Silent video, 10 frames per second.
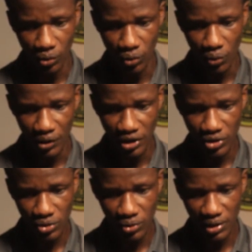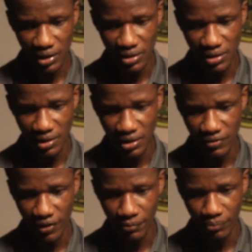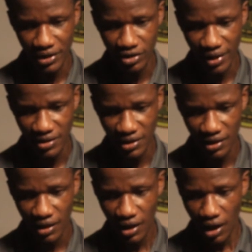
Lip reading: go into is this very point right here.